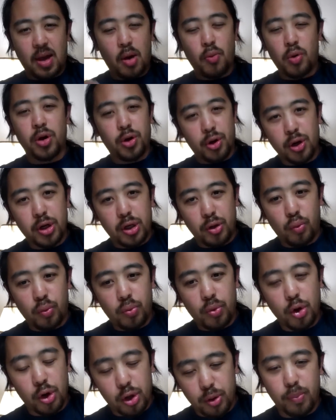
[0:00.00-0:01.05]
I wanted her to
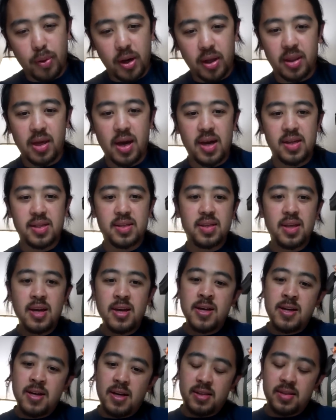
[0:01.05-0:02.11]
her to break the ice,
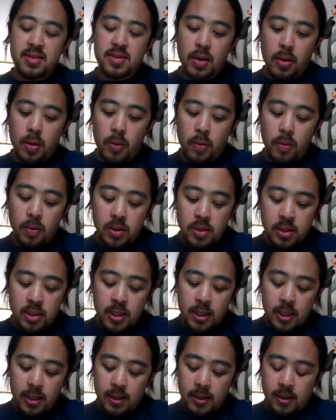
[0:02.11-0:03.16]
and so.
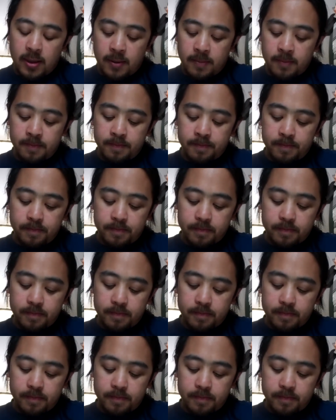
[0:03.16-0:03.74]
Um,